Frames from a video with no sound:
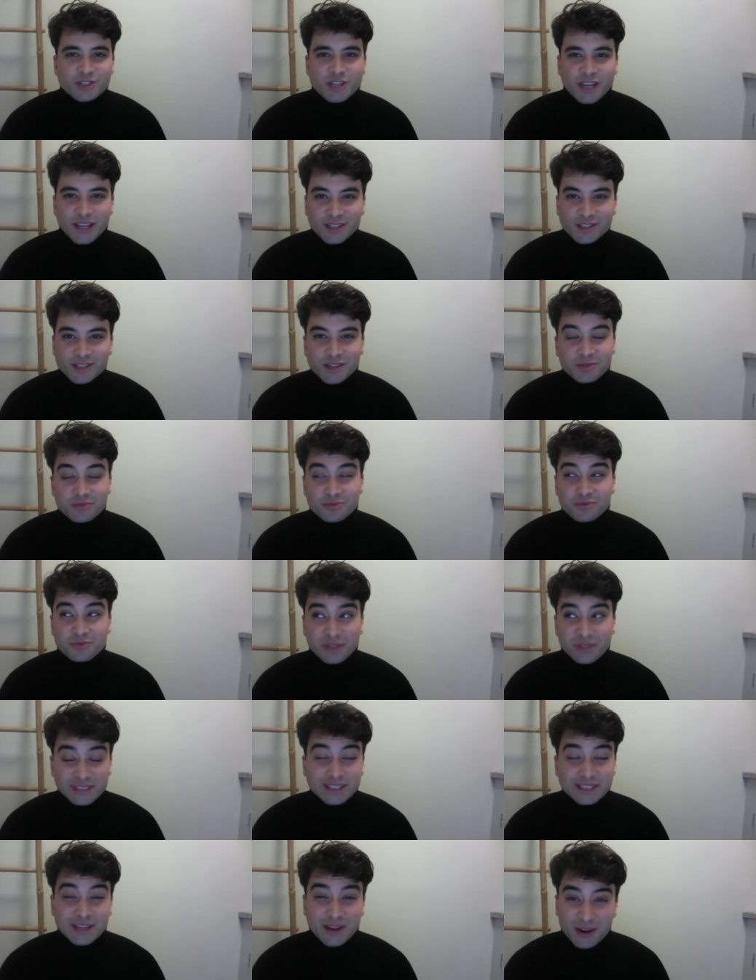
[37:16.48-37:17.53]
chains are
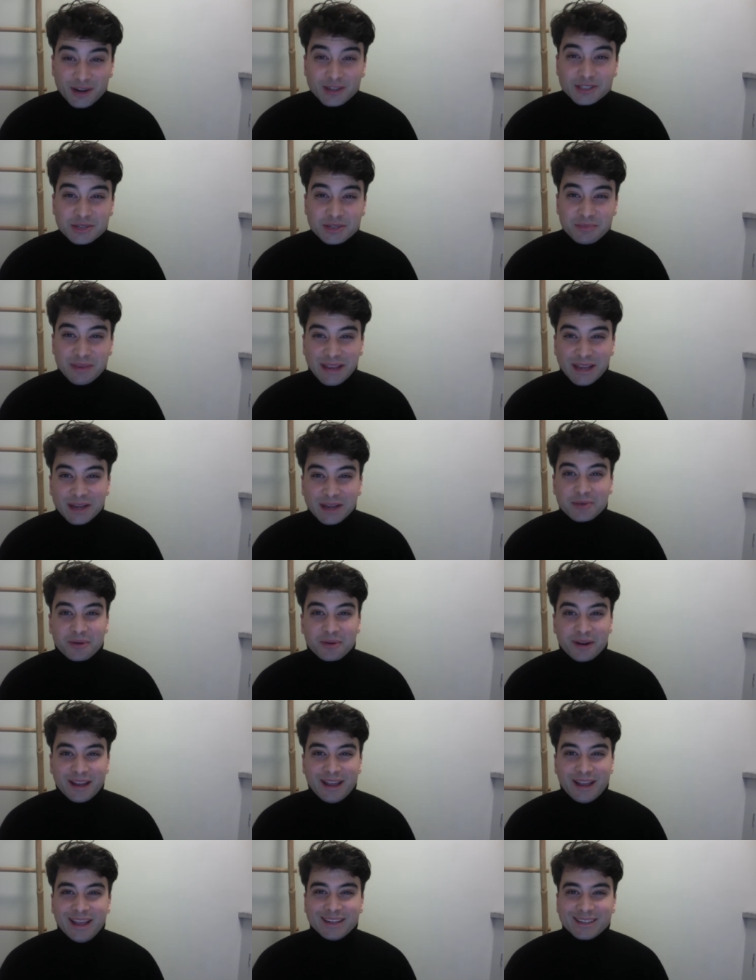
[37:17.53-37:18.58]
really hard to make,
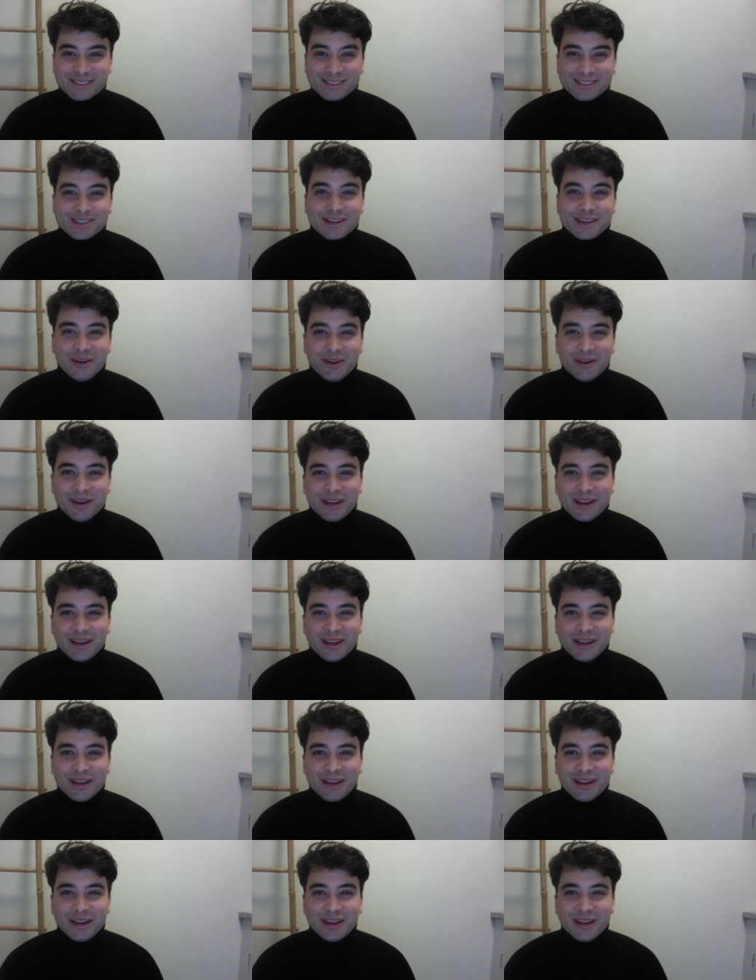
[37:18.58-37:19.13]
right? So